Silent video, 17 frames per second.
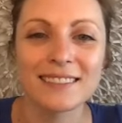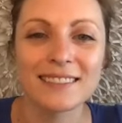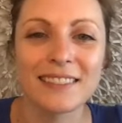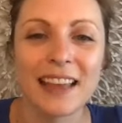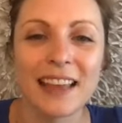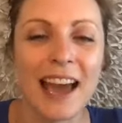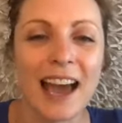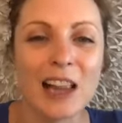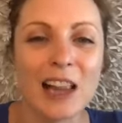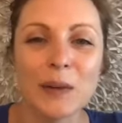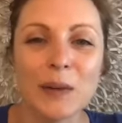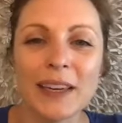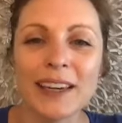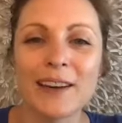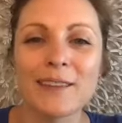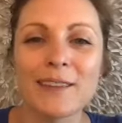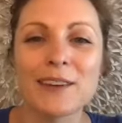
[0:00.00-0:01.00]
the
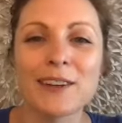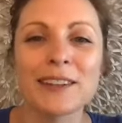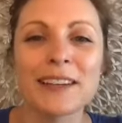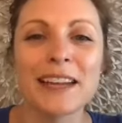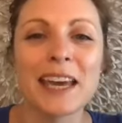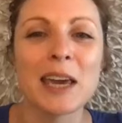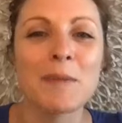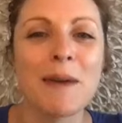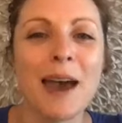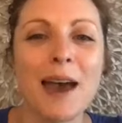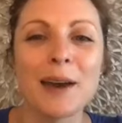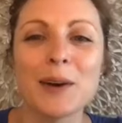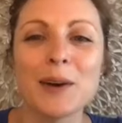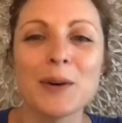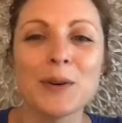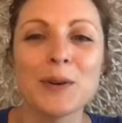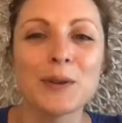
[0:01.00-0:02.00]
hallowing of your name
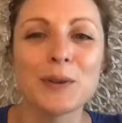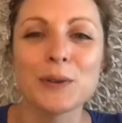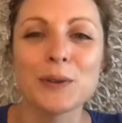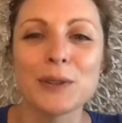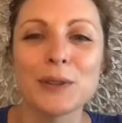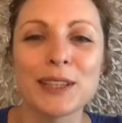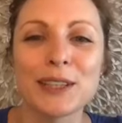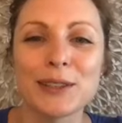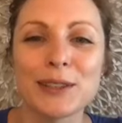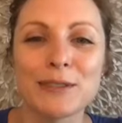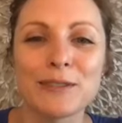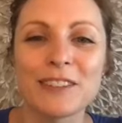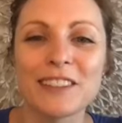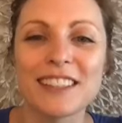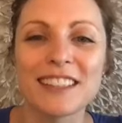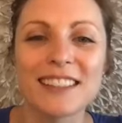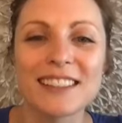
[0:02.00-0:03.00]
echo through the
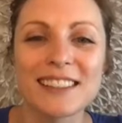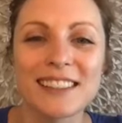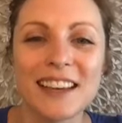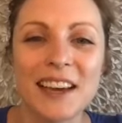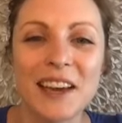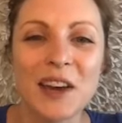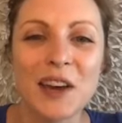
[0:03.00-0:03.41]
universe,